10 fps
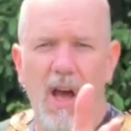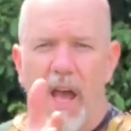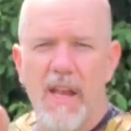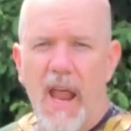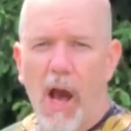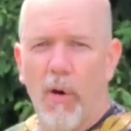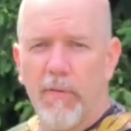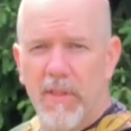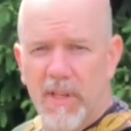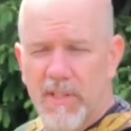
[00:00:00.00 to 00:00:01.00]
and now
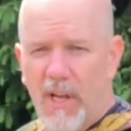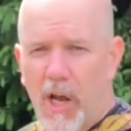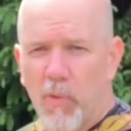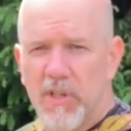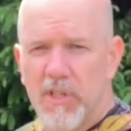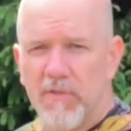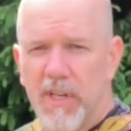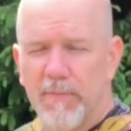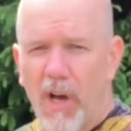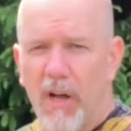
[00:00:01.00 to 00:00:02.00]
over to this side, once you've
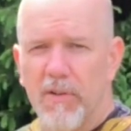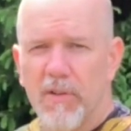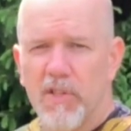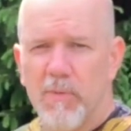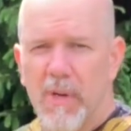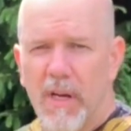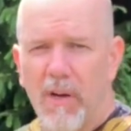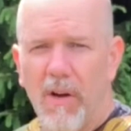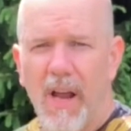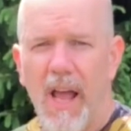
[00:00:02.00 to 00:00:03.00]
dipped under their
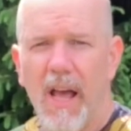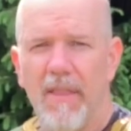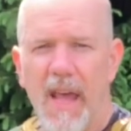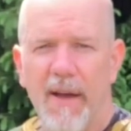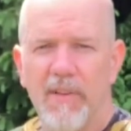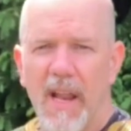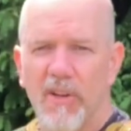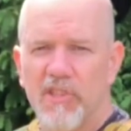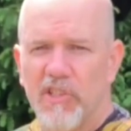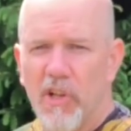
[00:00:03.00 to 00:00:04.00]
spear, they have to now
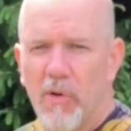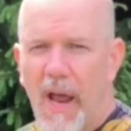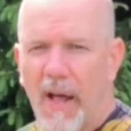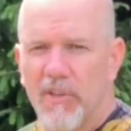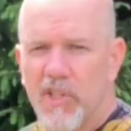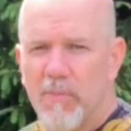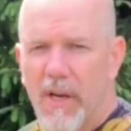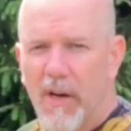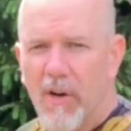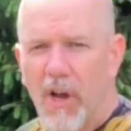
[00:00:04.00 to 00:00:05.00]
slow down the
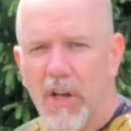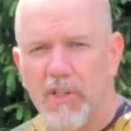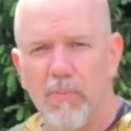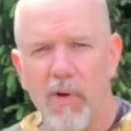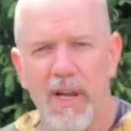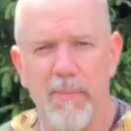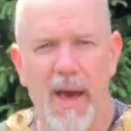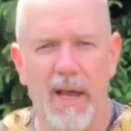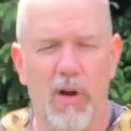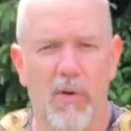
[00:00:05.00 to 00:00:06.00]
spear to bring it
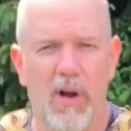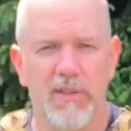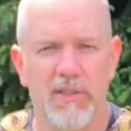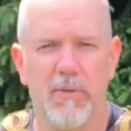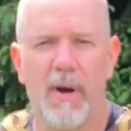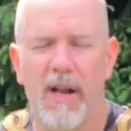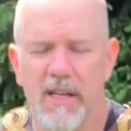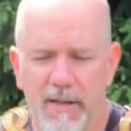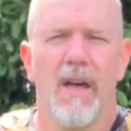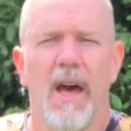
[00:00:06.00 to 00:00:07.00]
back across their body.
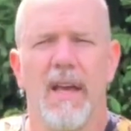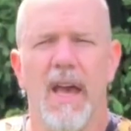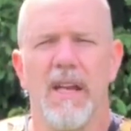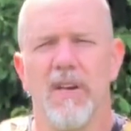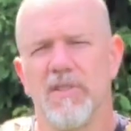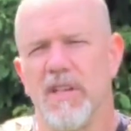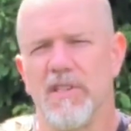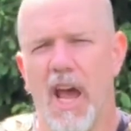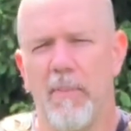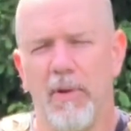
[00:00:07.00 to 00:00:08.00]
Again, here's an
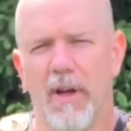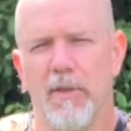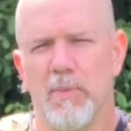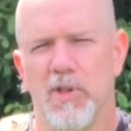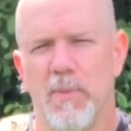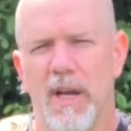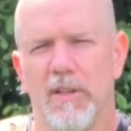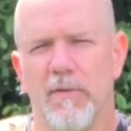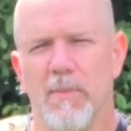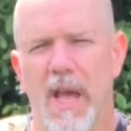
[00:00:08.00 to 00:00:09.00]
example of the
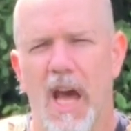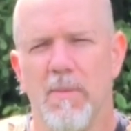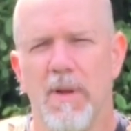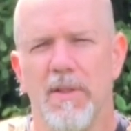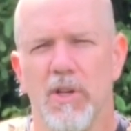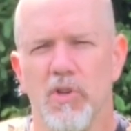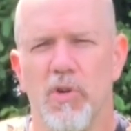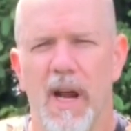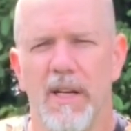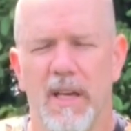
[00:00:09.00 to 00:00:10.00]
perspective from the enemy that you're
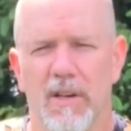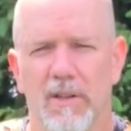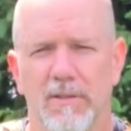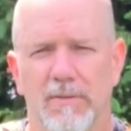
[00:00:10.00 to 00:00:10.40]
trying to kill.